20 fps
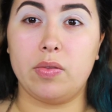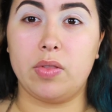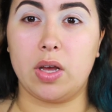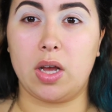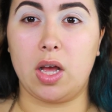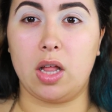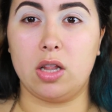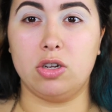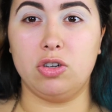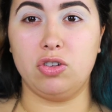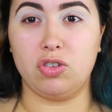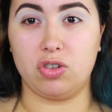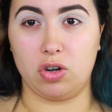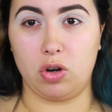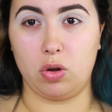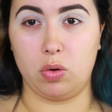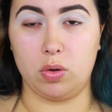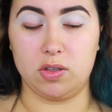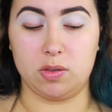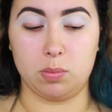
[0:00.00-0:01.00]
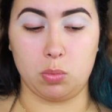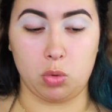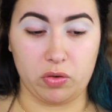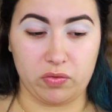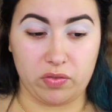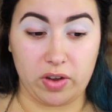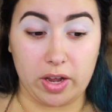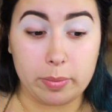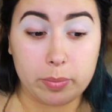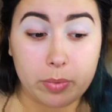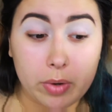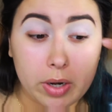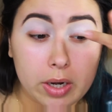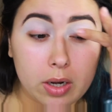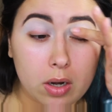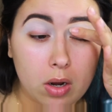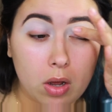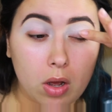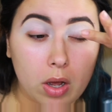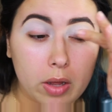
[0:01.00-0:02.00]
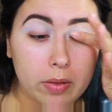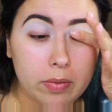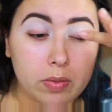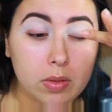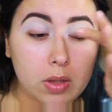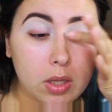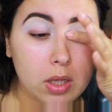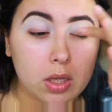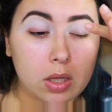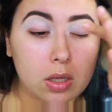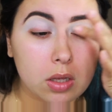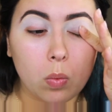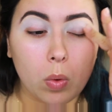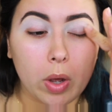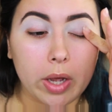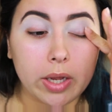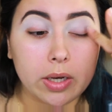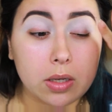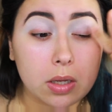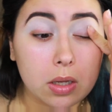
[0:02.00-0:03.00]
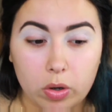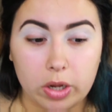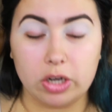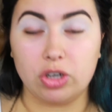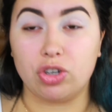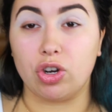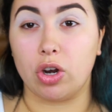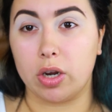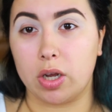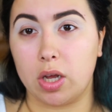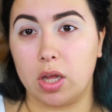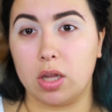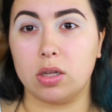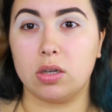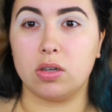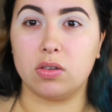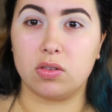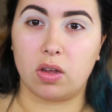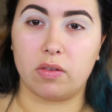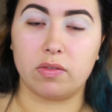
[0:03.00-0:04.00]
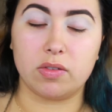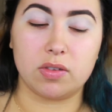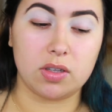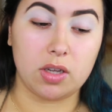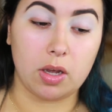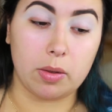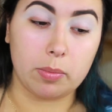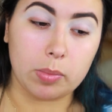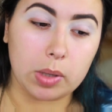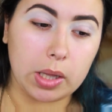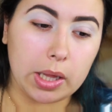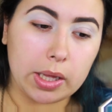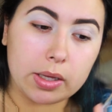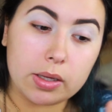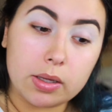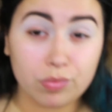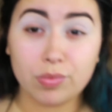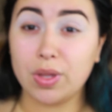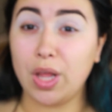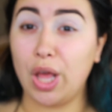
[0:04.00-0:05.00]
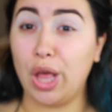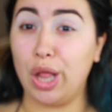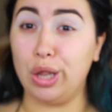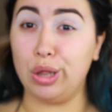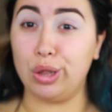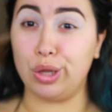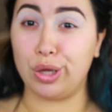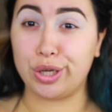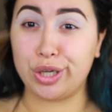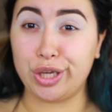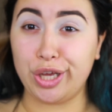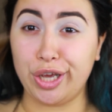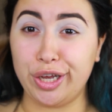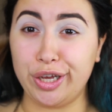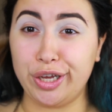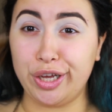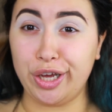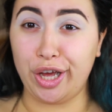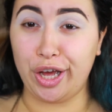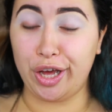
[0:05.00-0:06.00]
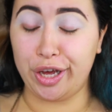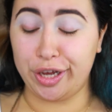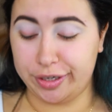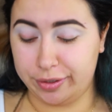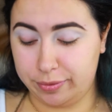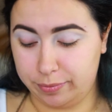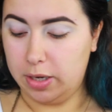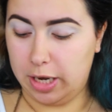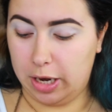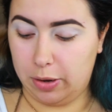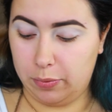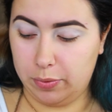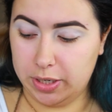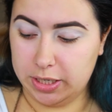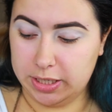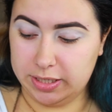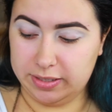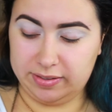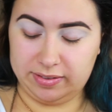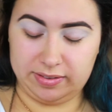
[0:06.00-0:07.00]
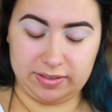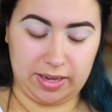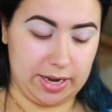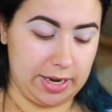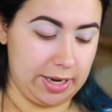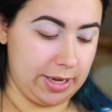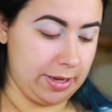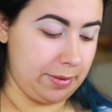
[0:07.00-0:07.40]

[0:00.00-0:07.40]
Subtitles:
the colors are always more vibrant on the white, and dark colors obviously on black. Looking good. Now we're gonna set